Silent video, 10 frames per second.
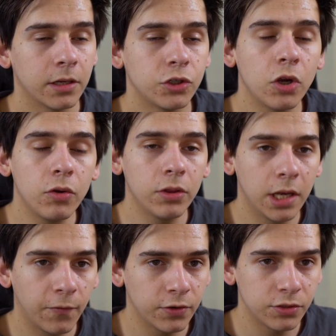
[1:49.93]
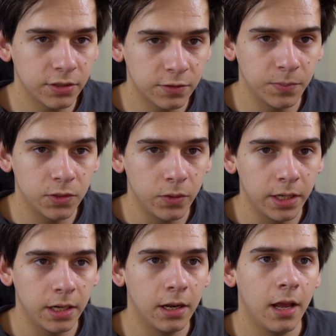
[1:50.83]
show you the differences
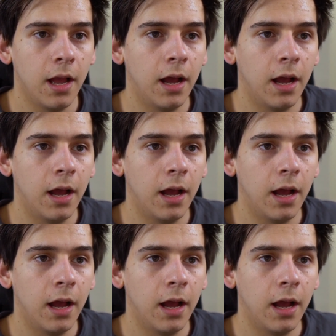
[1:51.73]
between